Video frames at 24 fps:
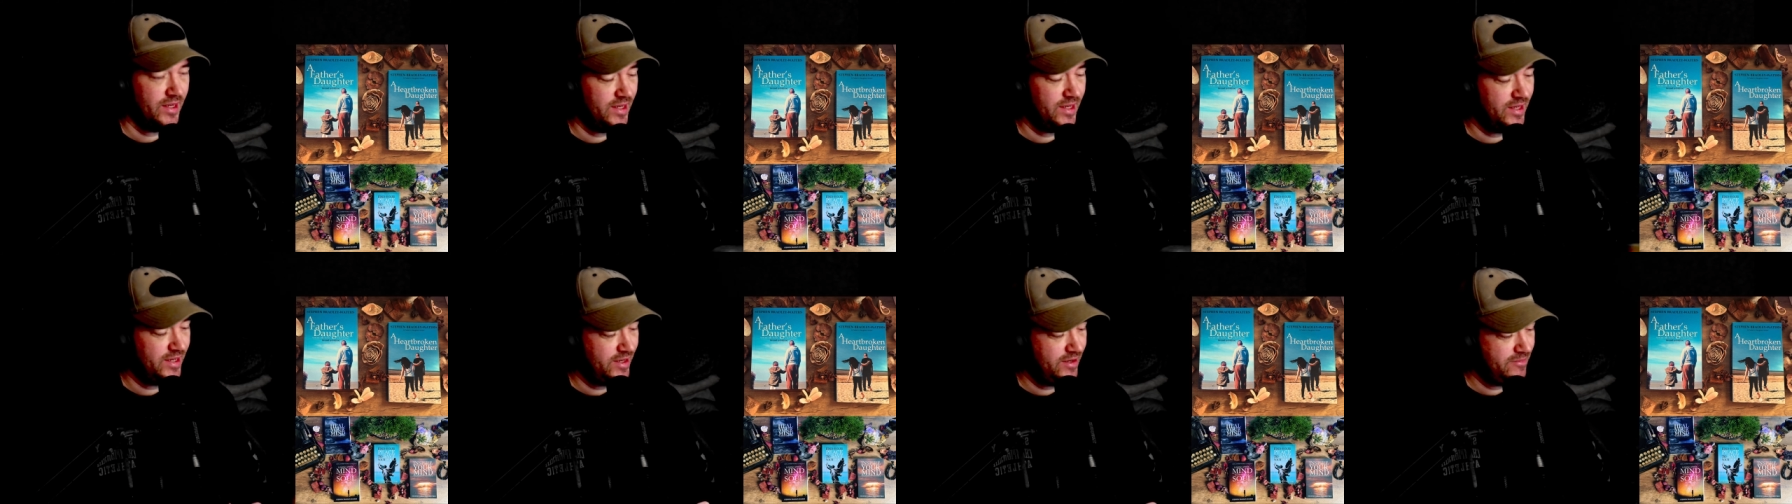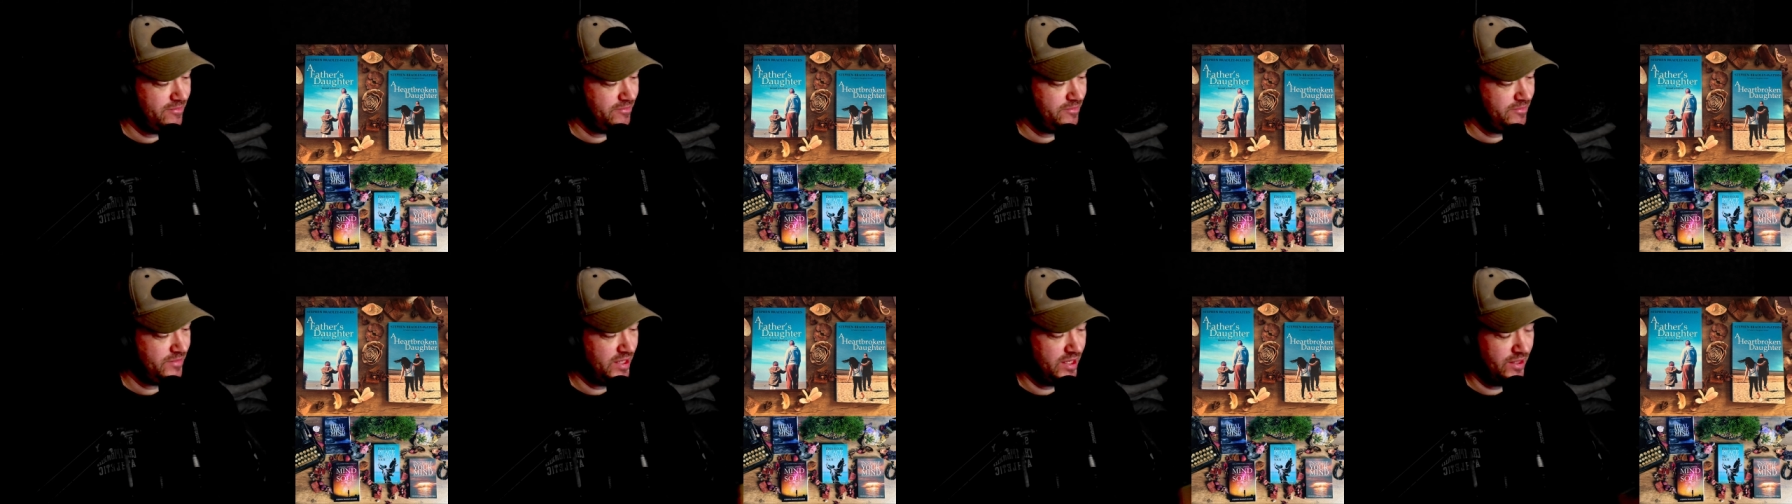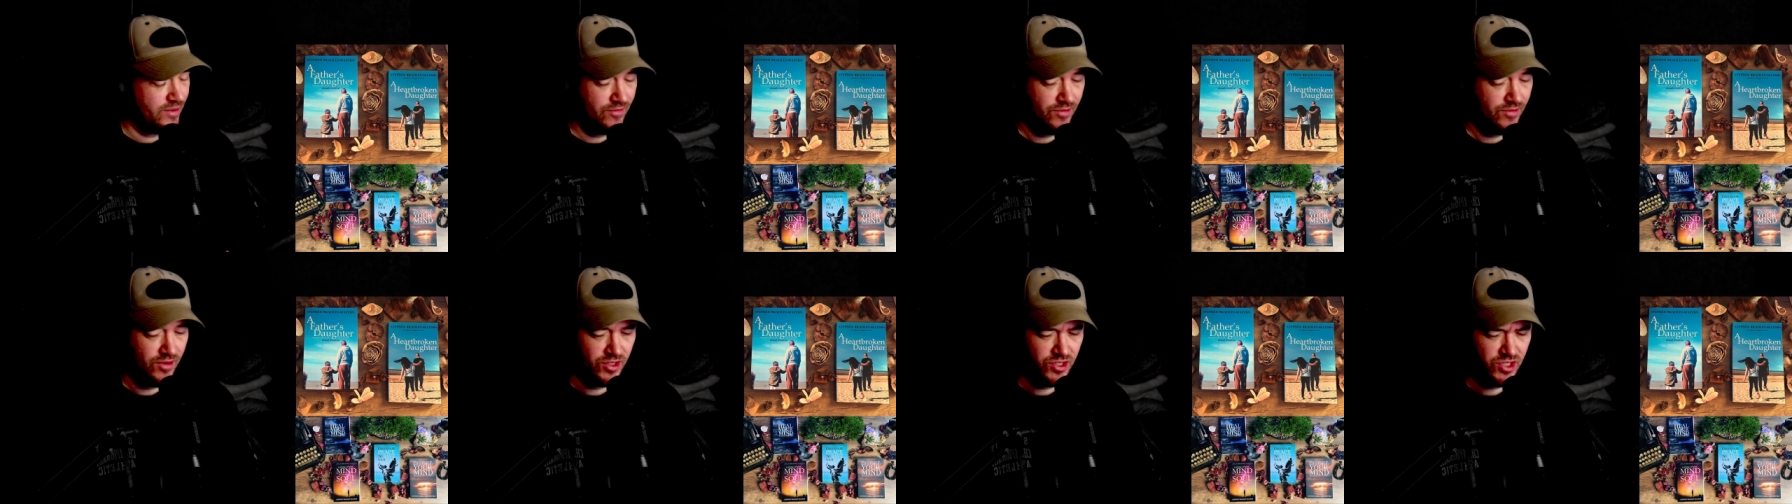Um,
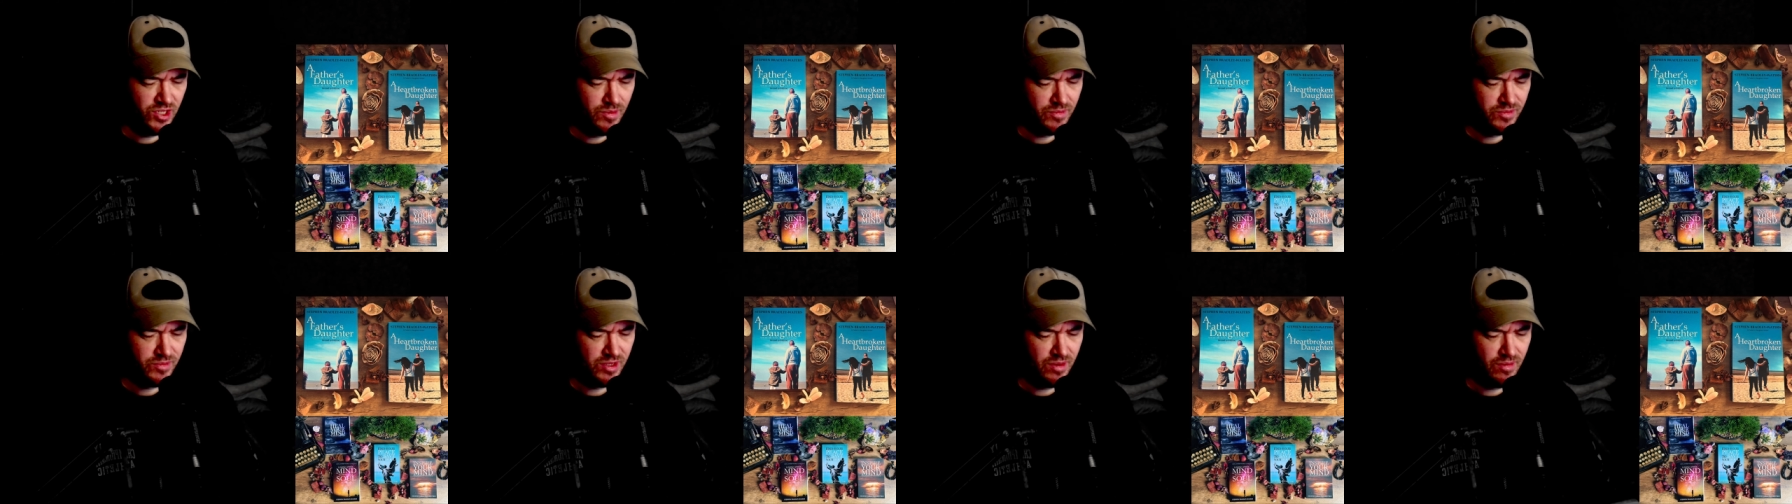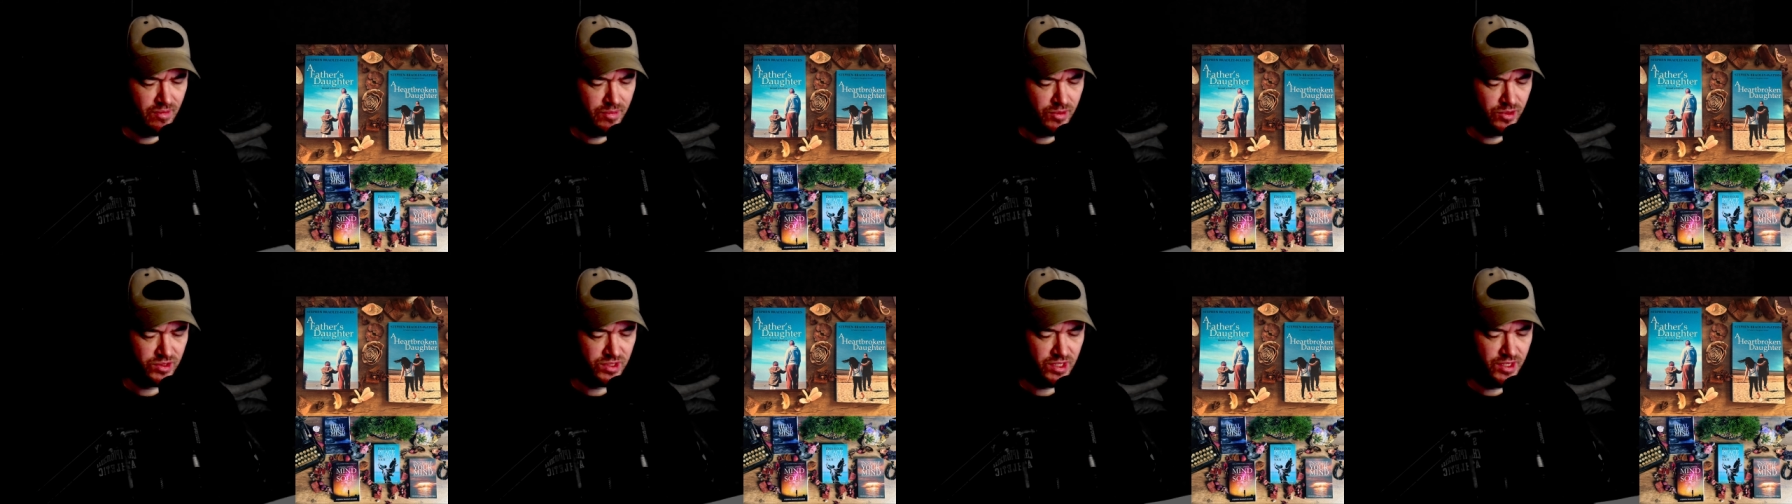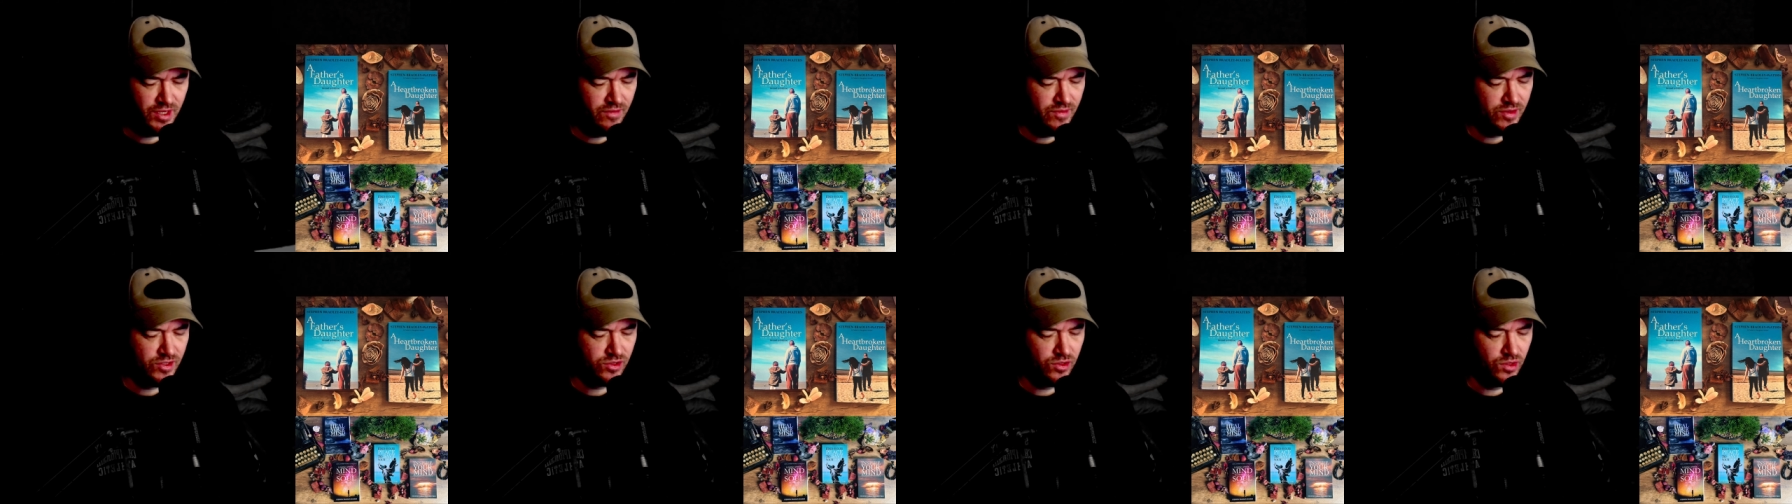anyway, if I show up some of my
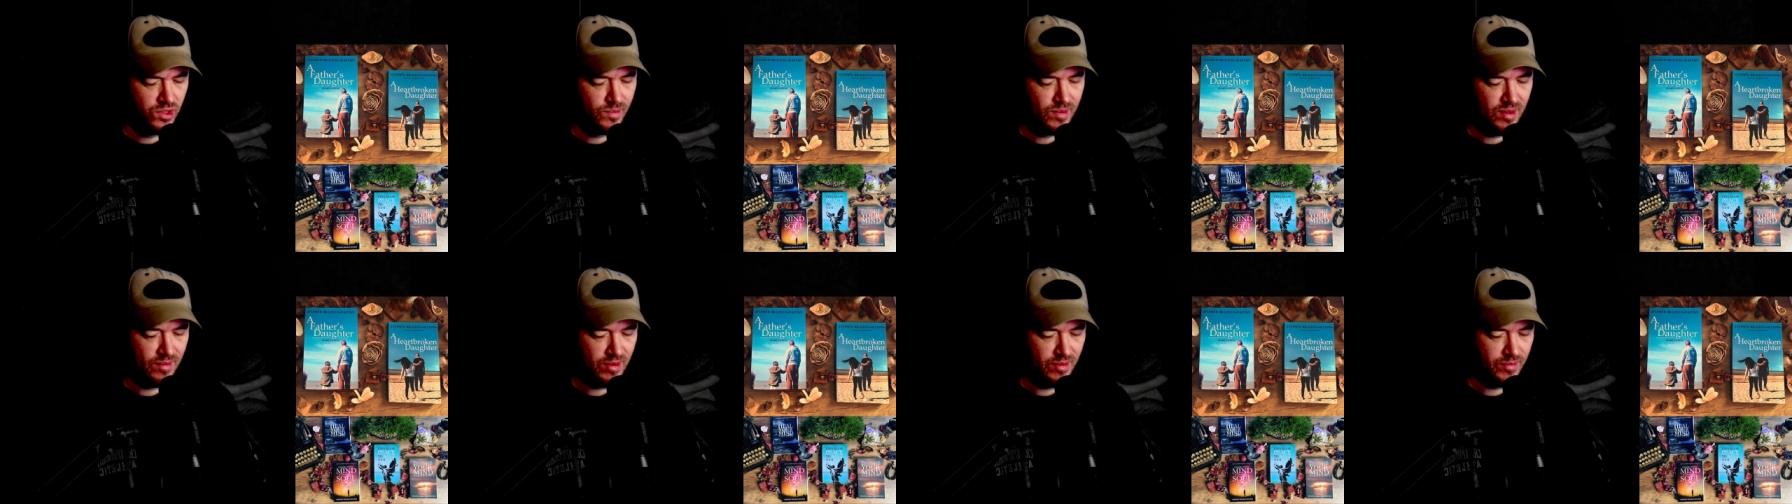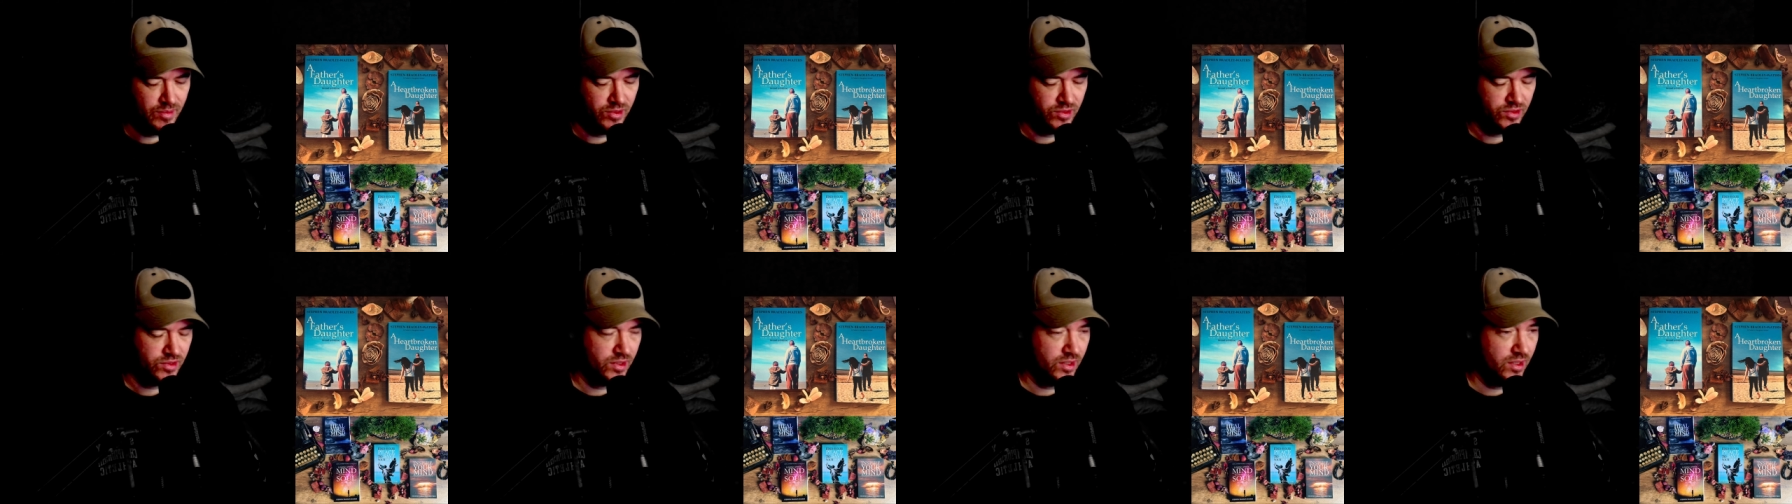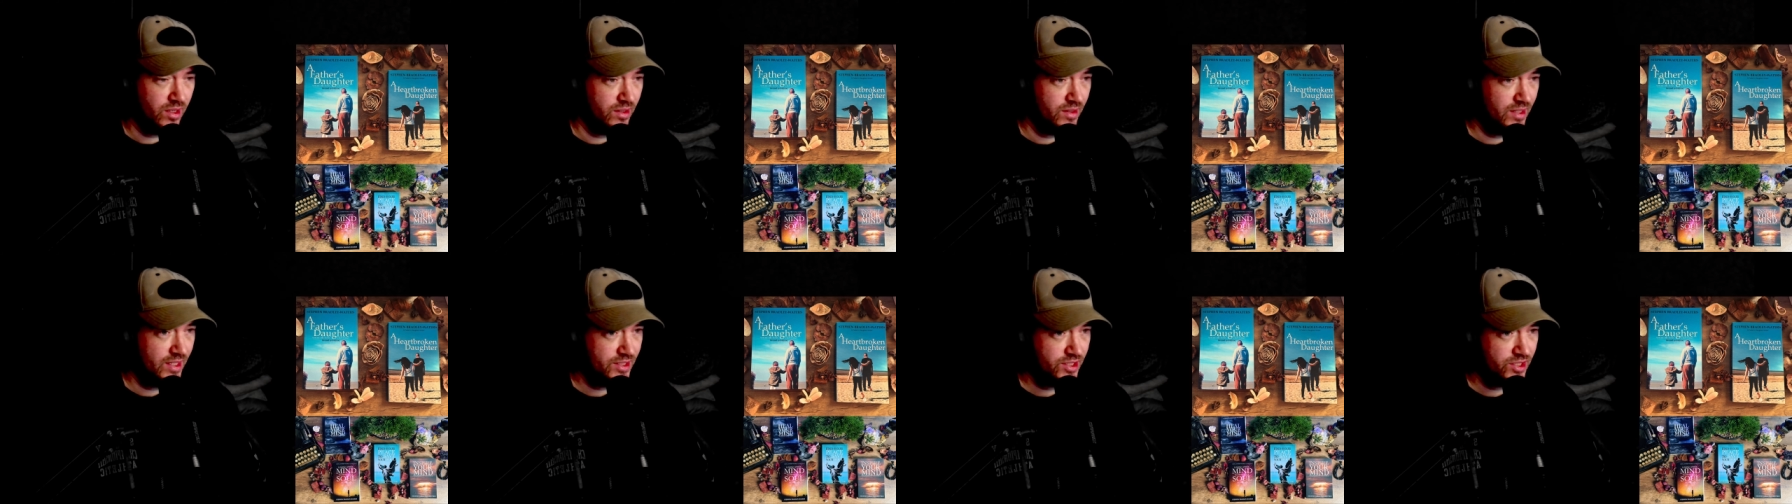books, I don't really talk about my books a lot.